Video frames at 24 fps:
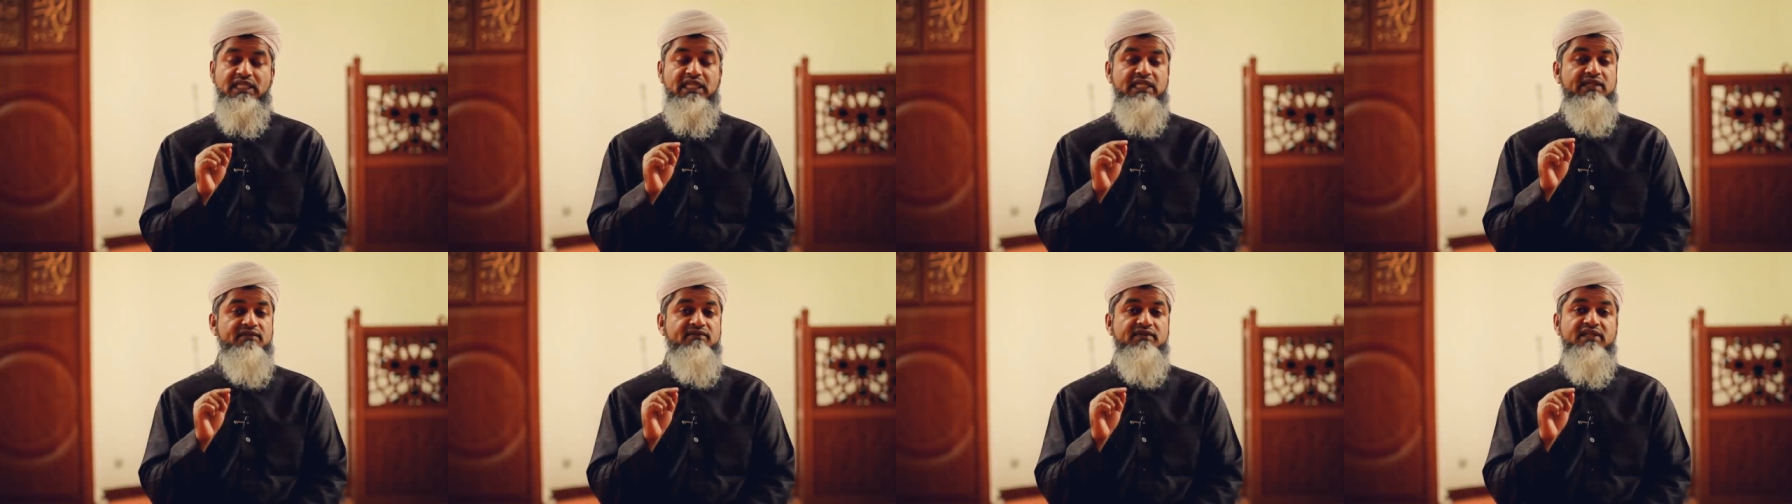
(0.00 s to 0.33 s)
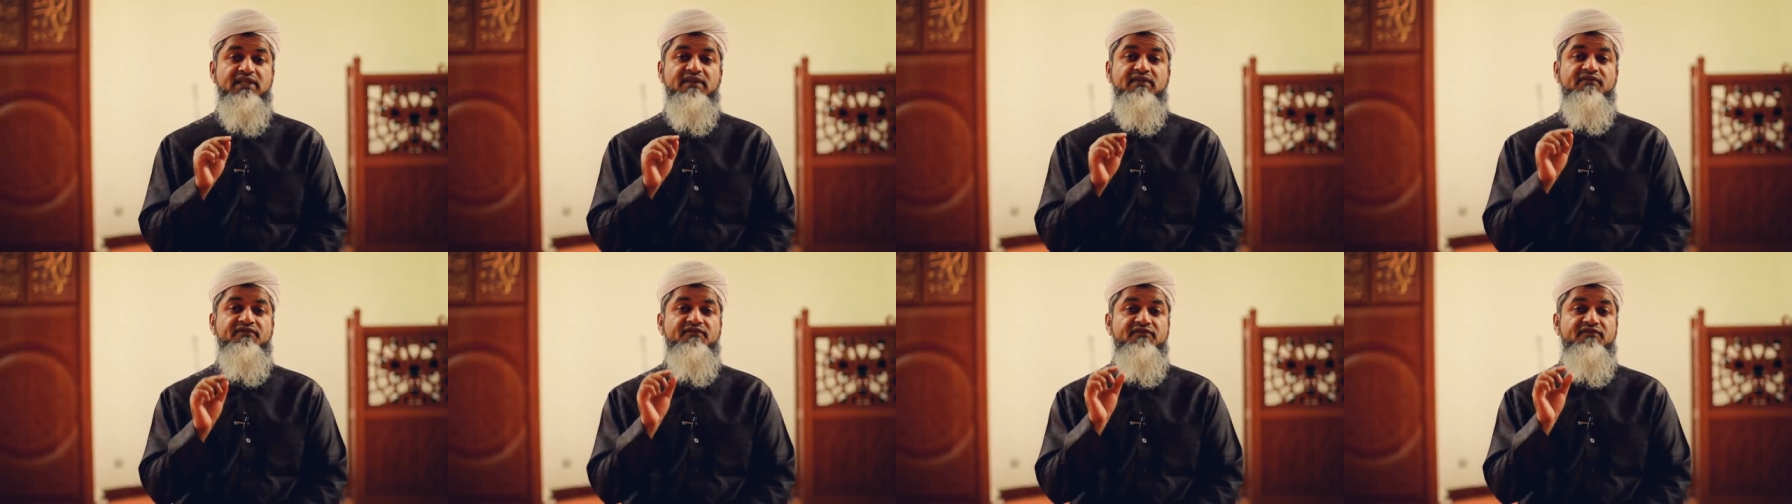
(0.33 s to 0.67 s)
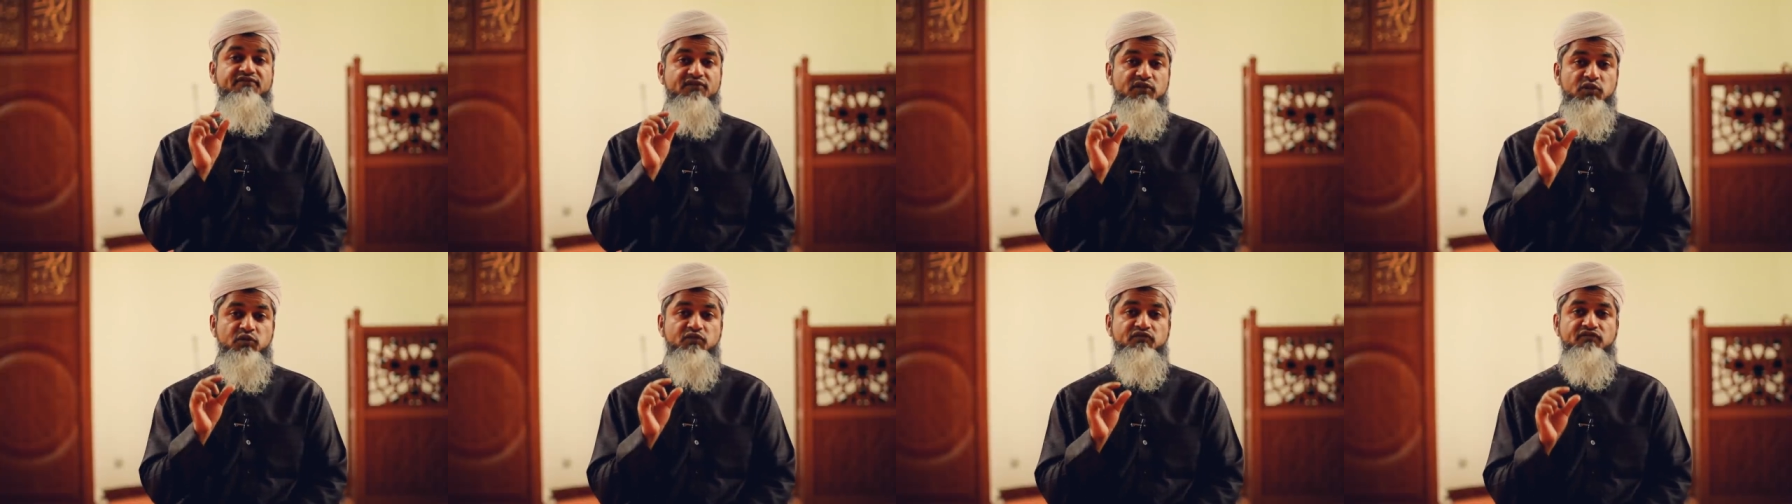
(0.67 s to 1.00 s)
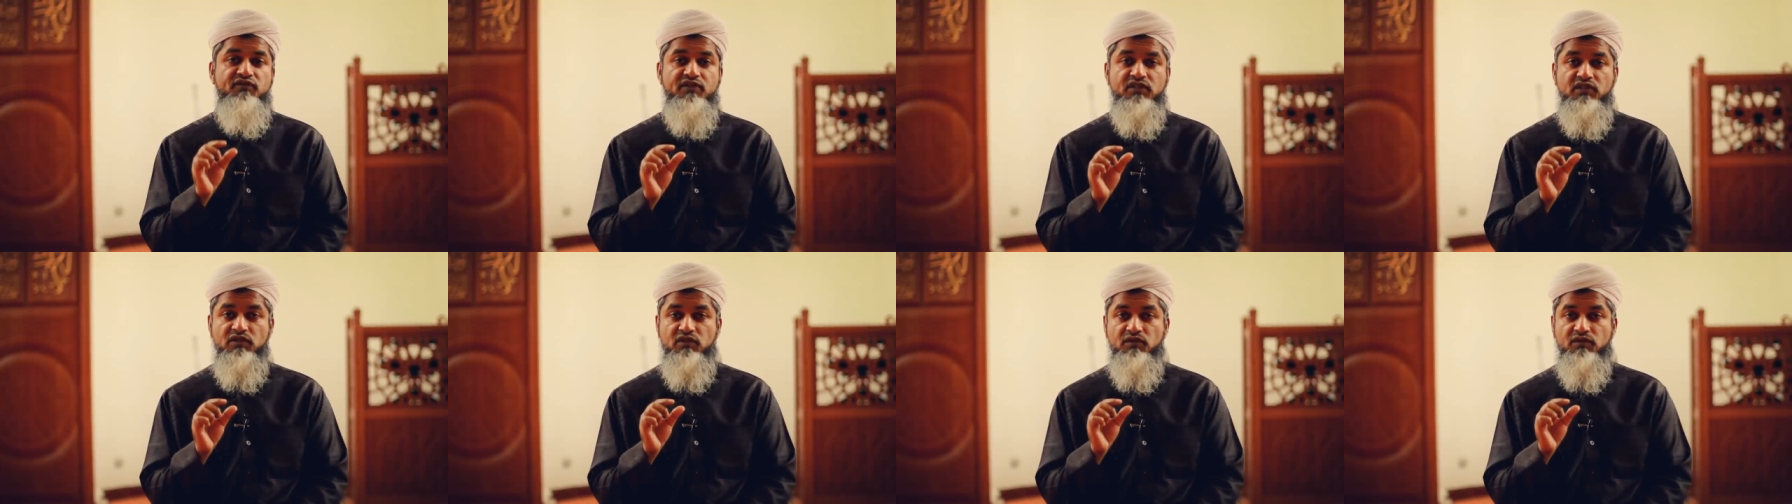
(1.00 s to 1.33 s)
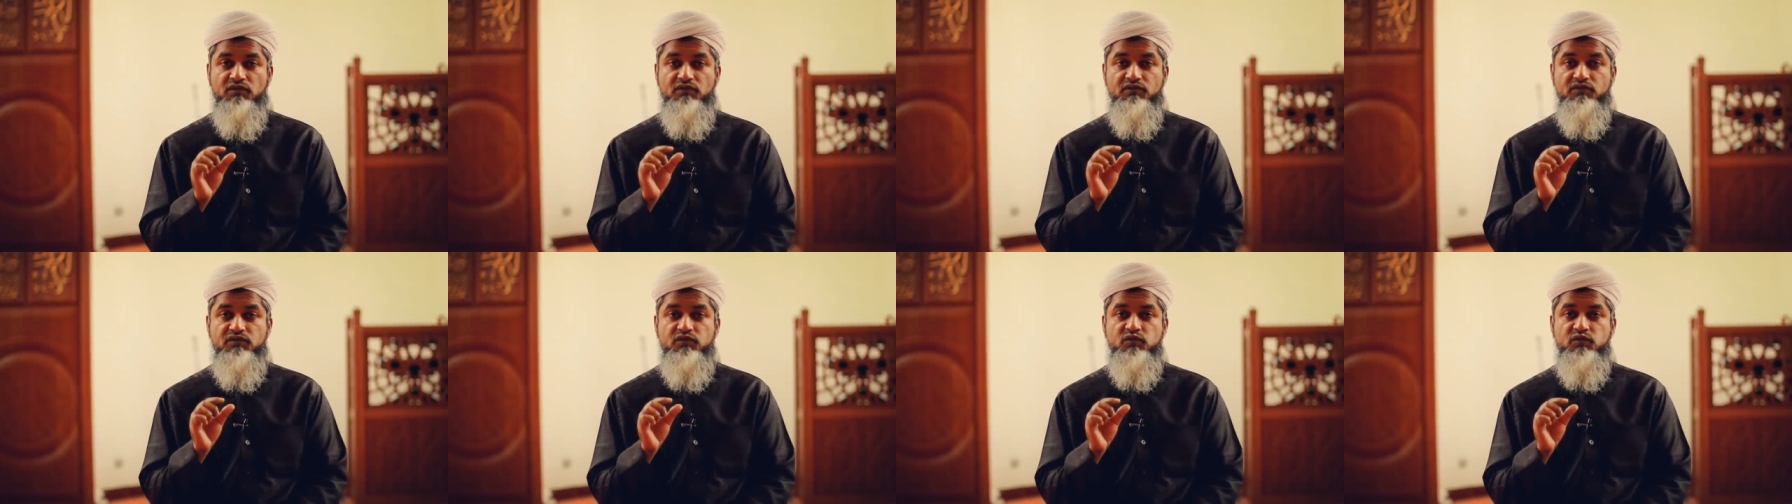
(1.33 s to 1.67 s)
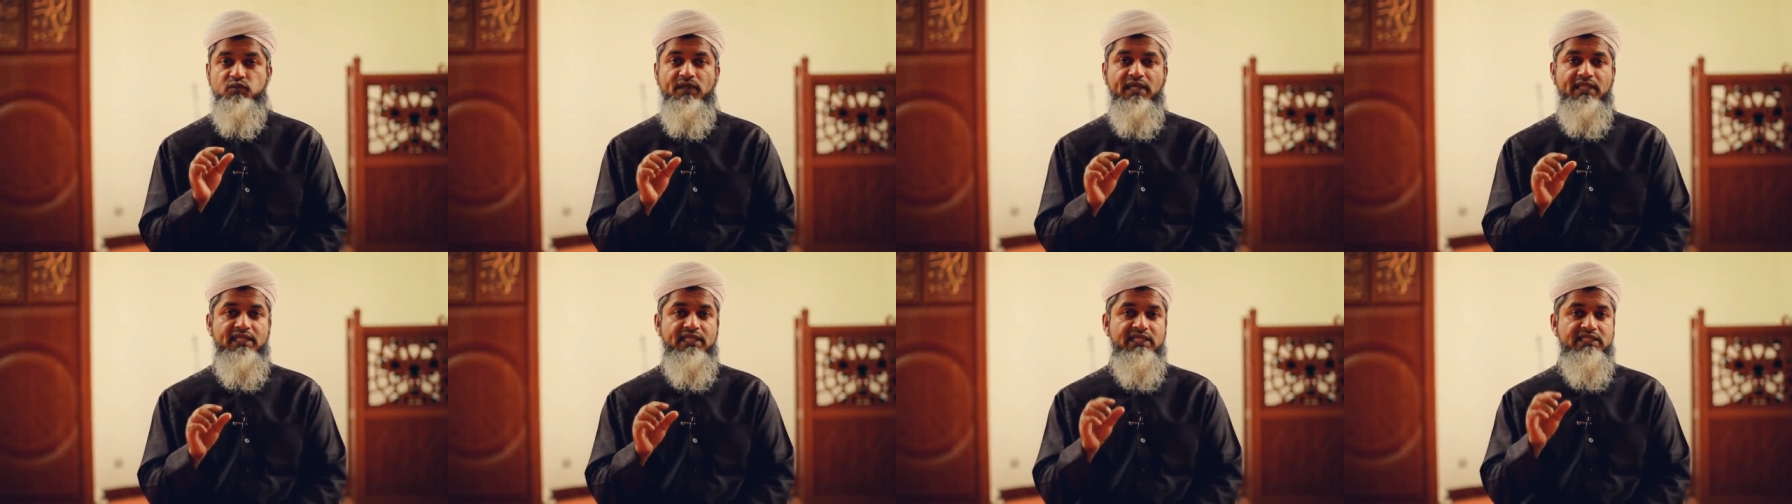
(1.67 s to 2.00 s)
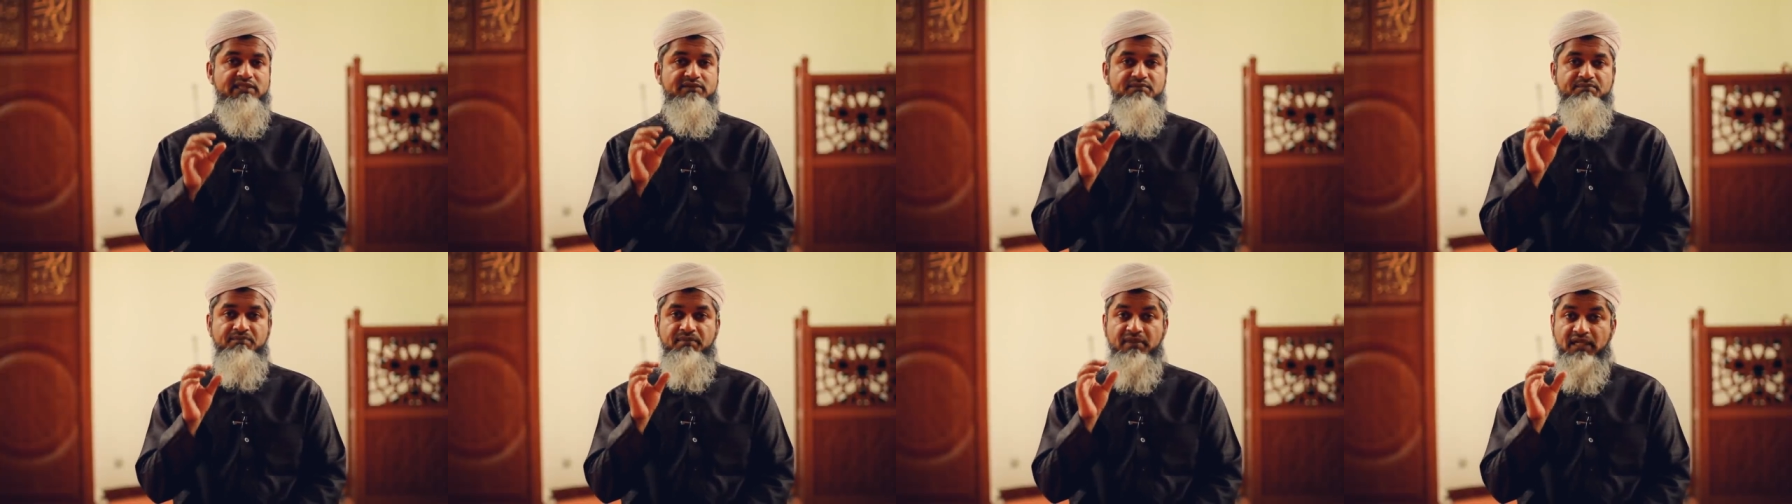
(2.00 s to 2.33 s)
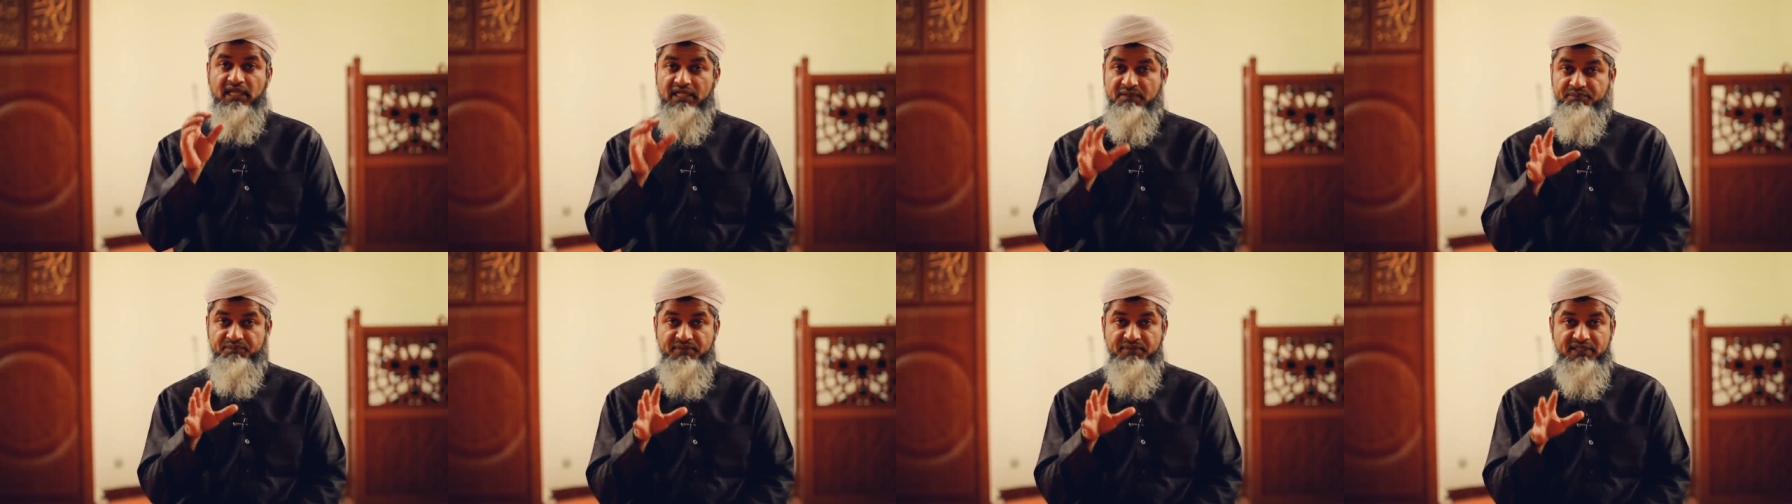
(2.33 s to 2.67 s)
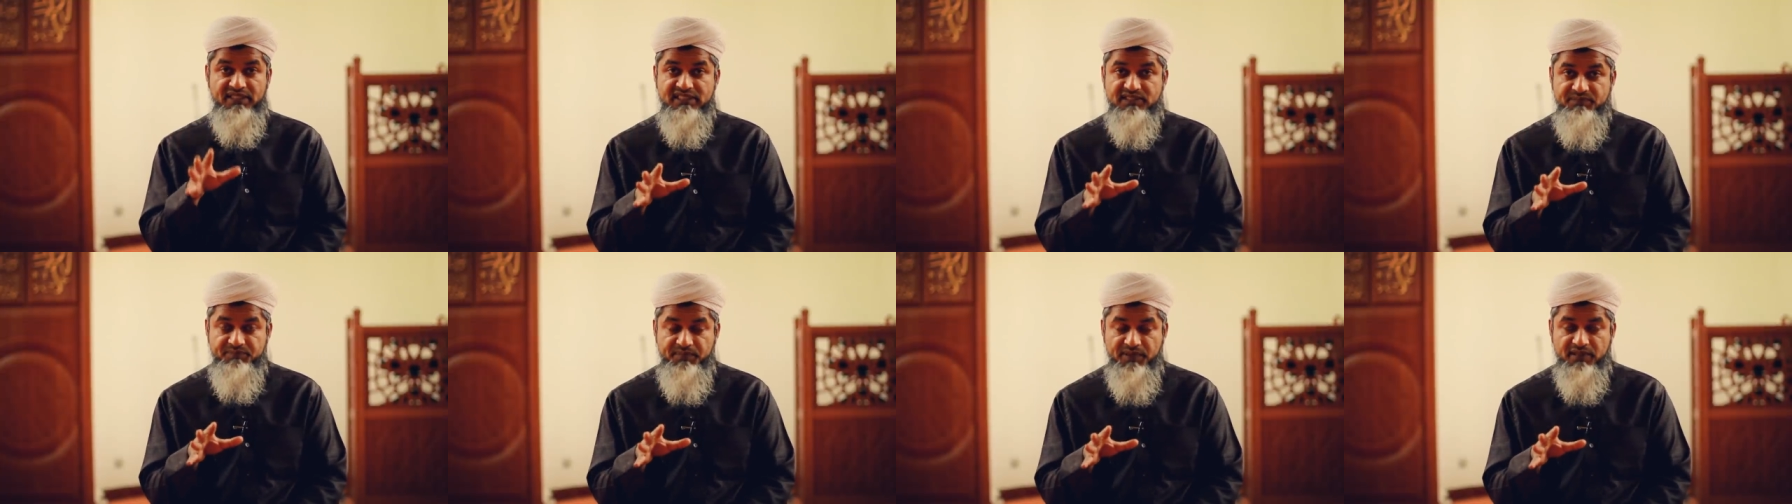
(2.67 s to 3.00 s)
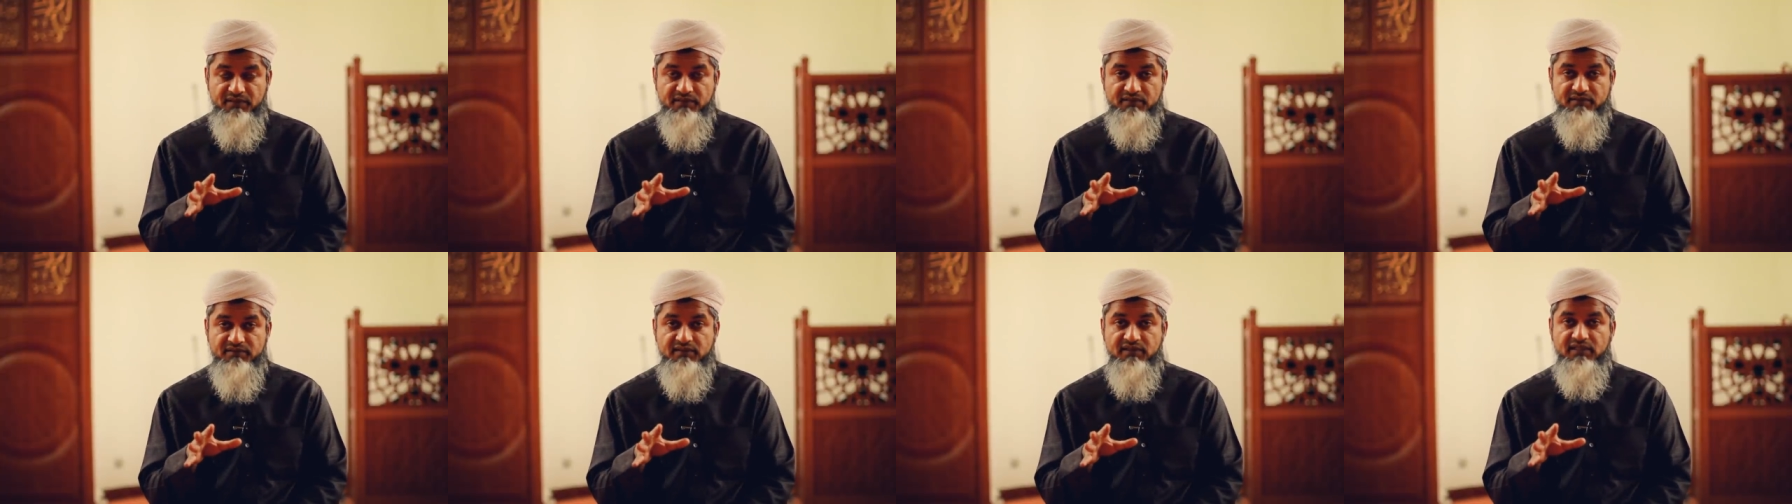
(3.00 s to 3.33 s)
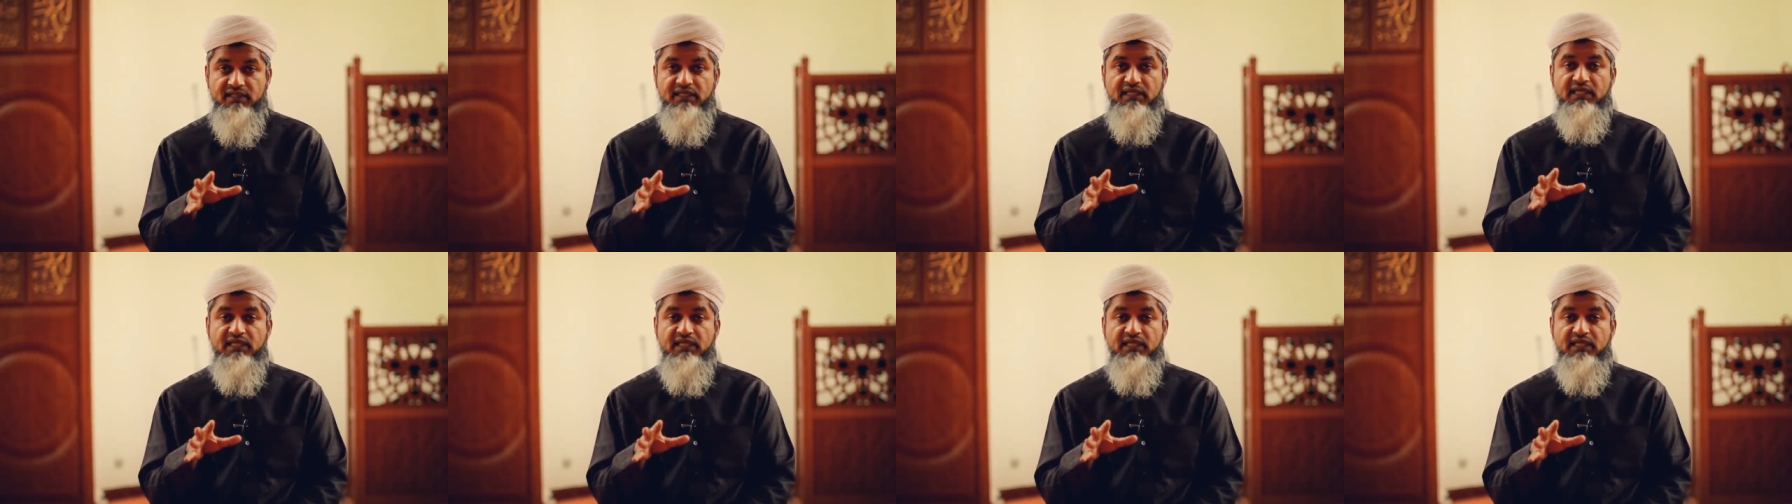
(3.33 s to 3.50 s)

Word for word: even a few videos where there's blood being spilled,